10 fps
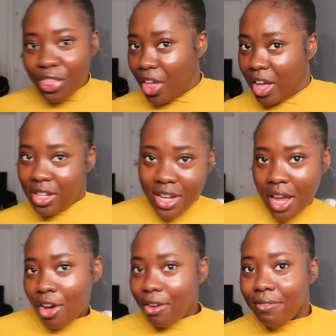Third
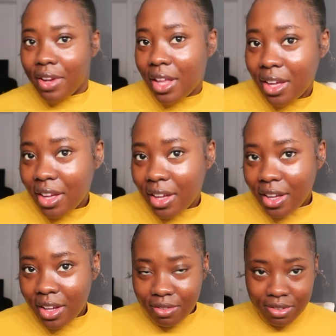day of
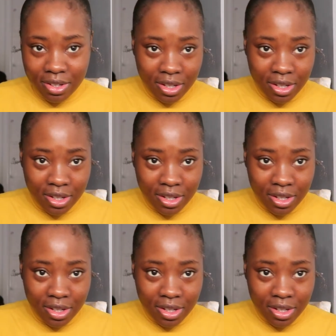love.